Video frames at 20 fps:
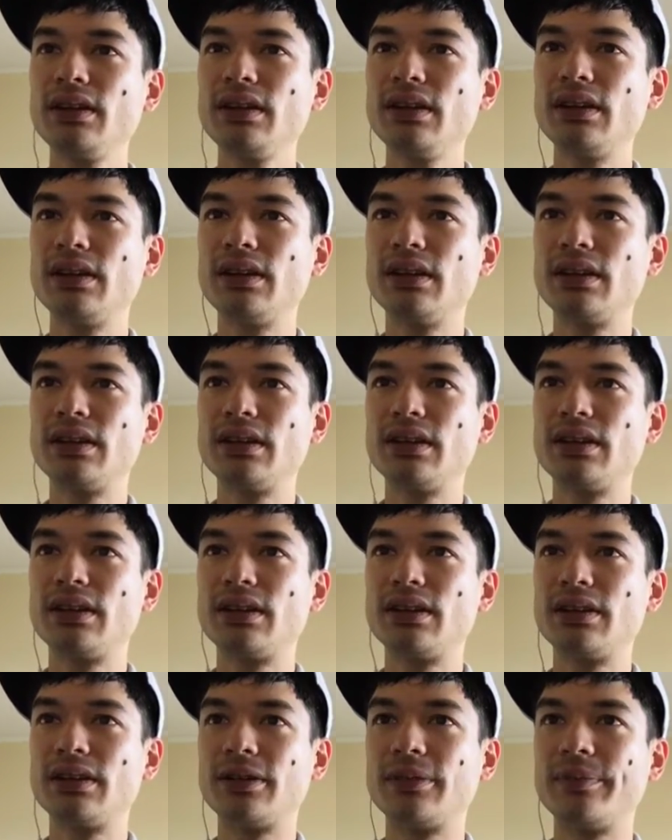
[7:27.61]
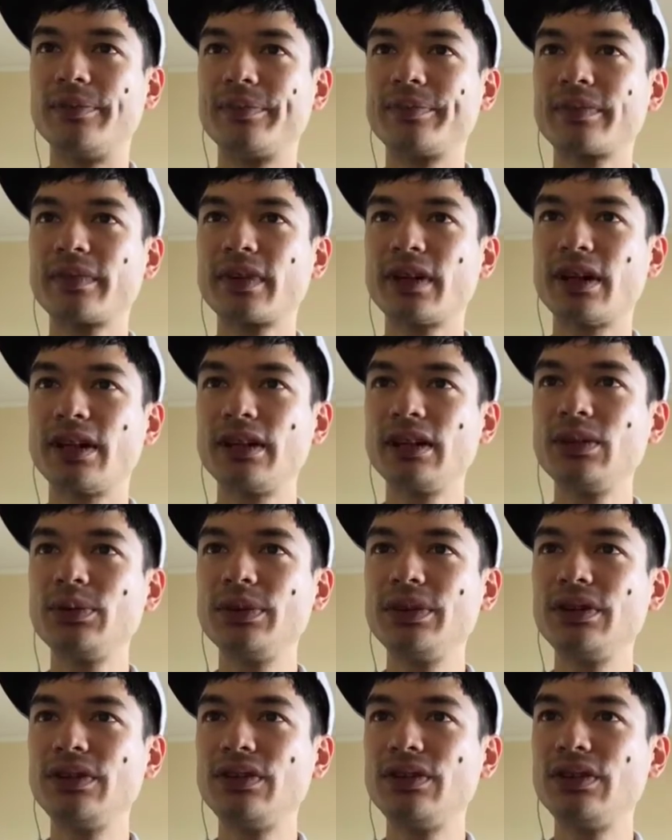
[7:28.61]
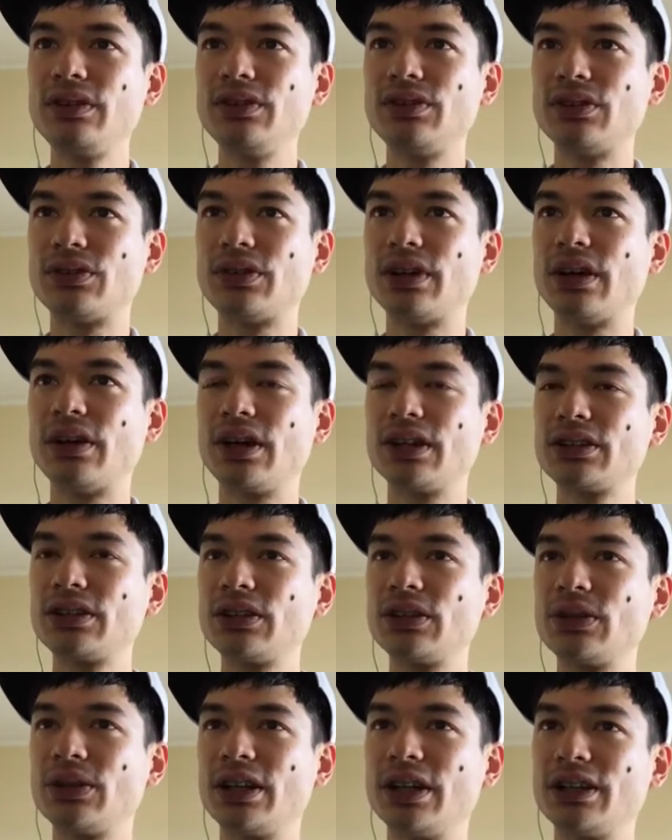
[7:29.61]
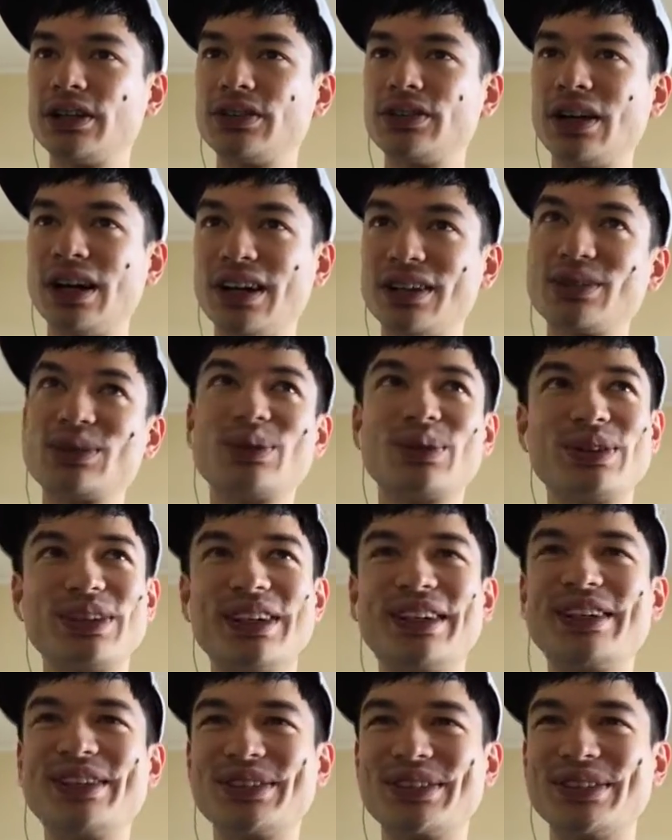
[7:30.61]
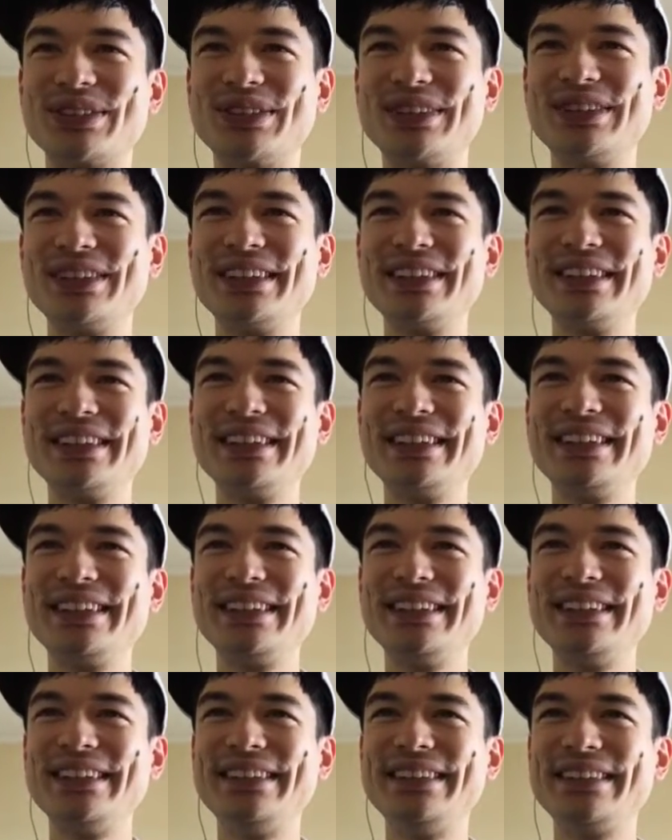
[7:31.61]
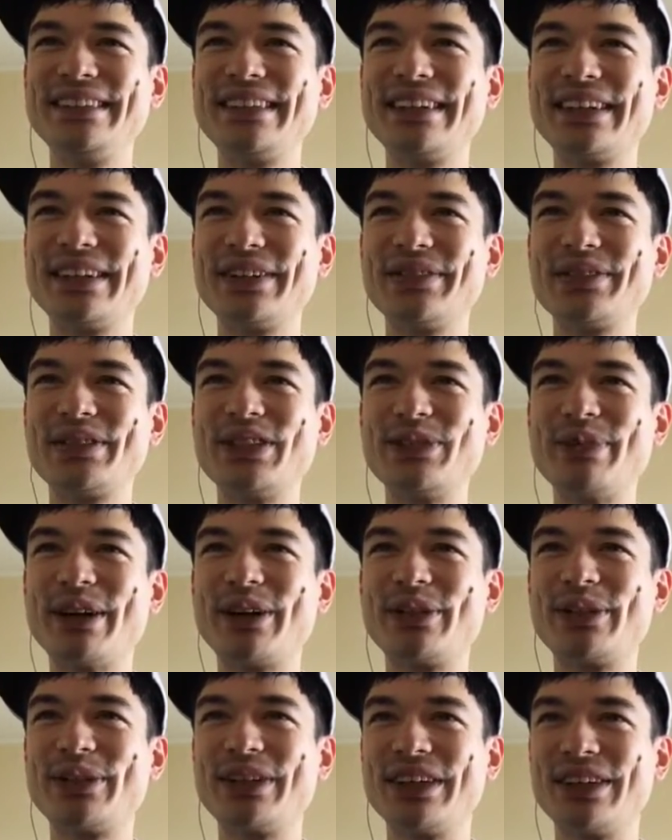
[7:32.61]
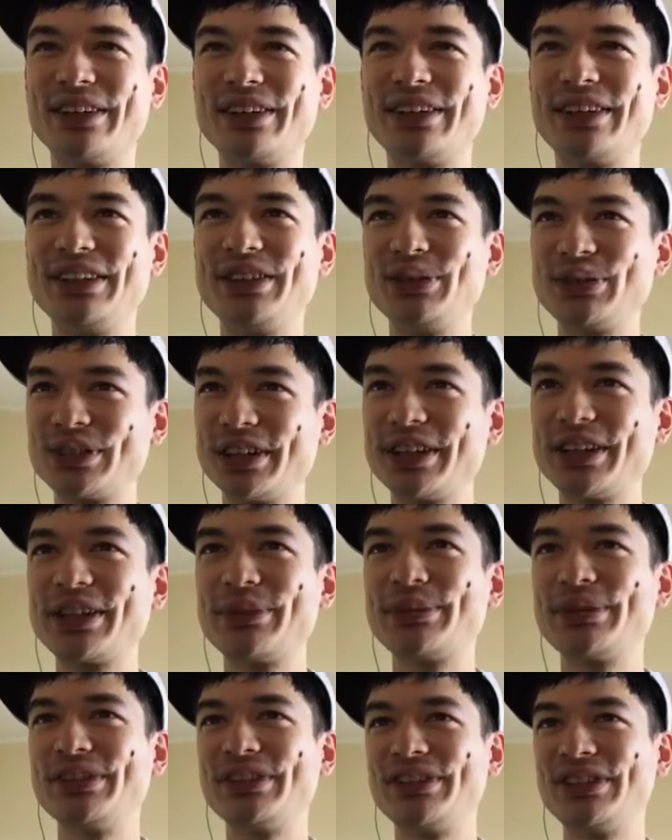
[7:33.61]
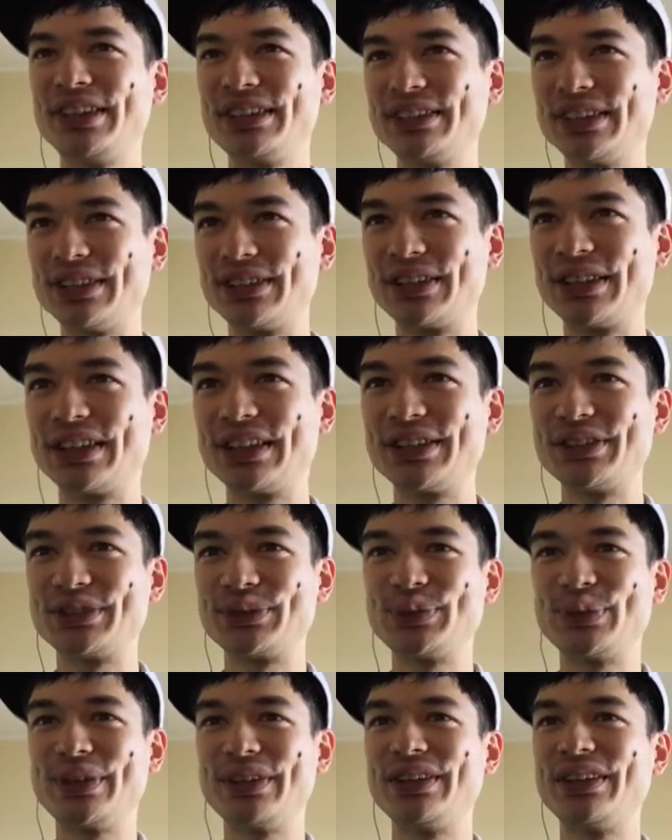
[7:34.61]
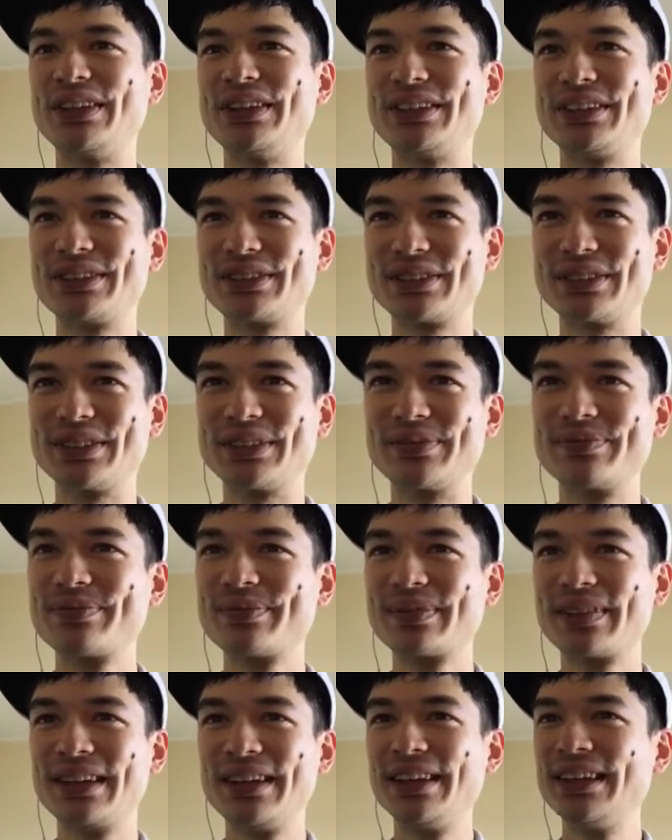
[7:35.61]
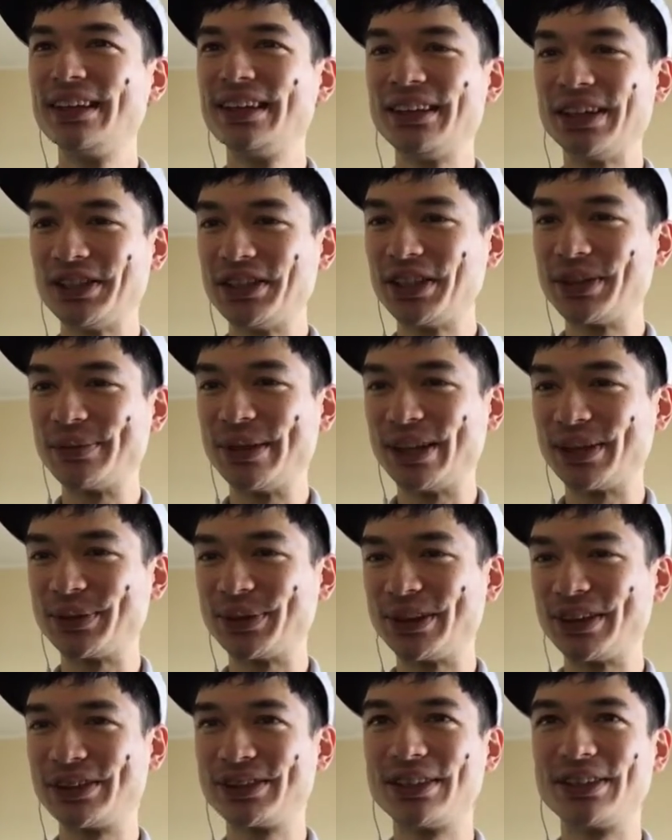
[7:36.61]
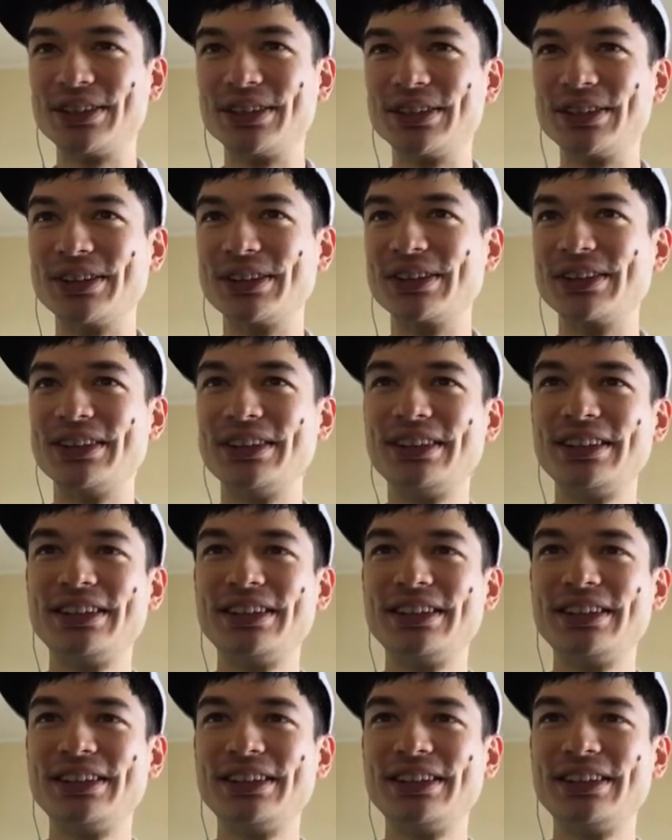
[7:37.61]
And then um, I think we did see just now Hattori, Han Hattori Hanzo. He did have the power down, and he was not able to take down guys in one hit, so I take back what I said earlier.